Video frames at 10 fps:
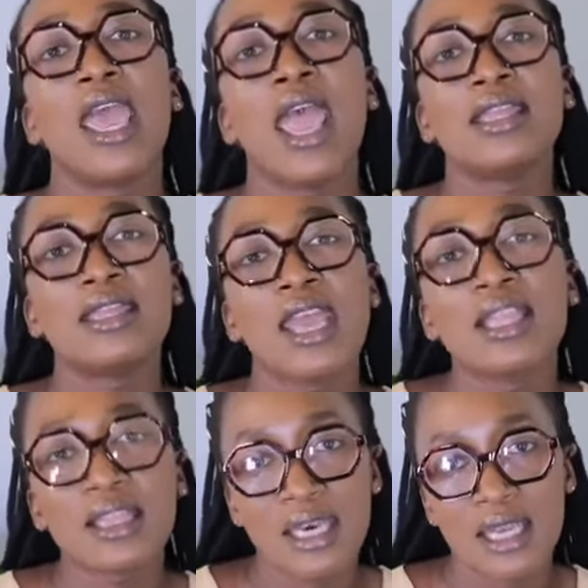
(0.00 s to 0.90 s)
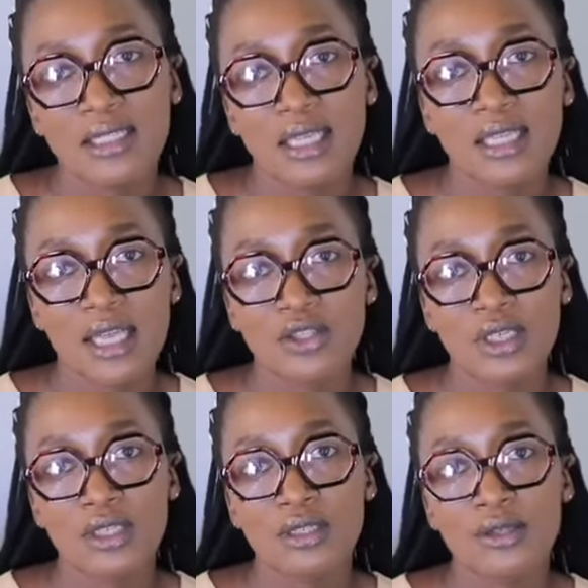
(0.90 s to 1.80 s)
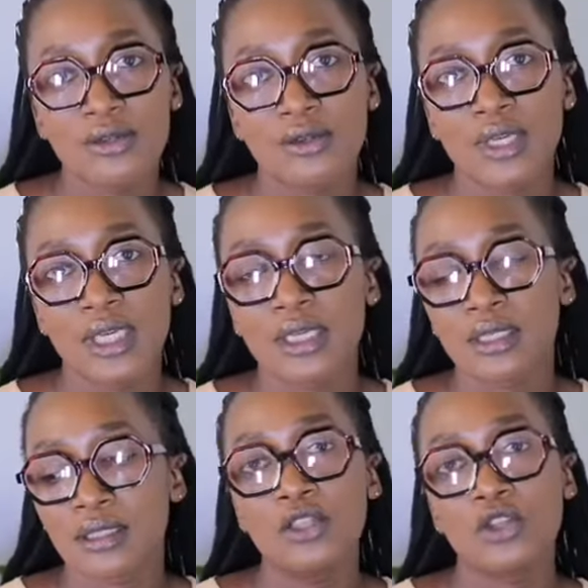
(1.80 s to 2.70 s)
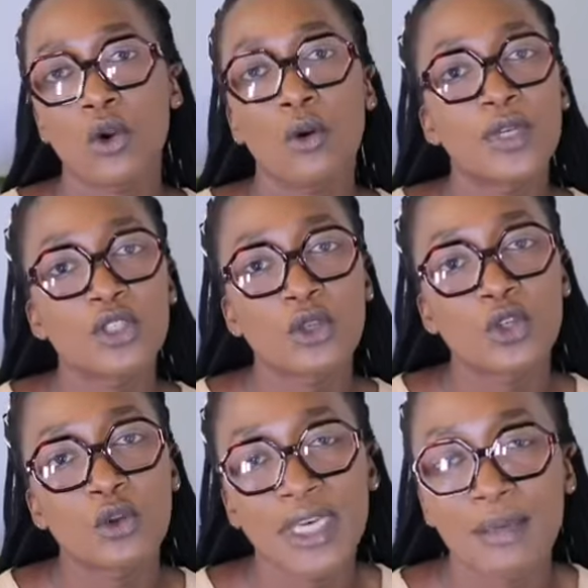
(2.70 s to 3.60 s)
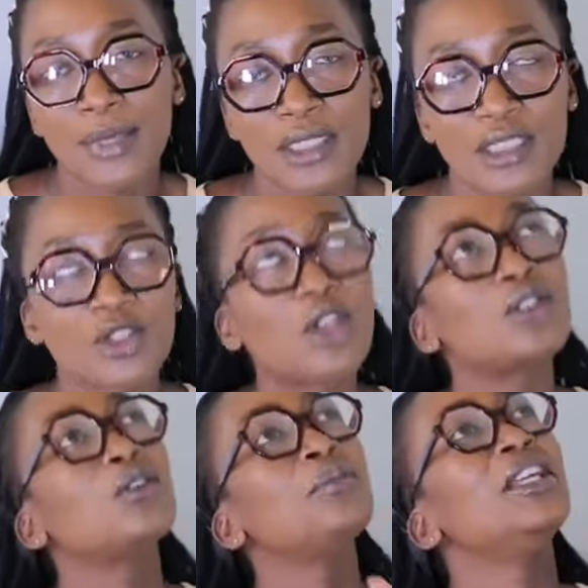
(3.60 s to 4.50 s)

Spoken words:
And then the next thing that you need to do is to open social media pages. Social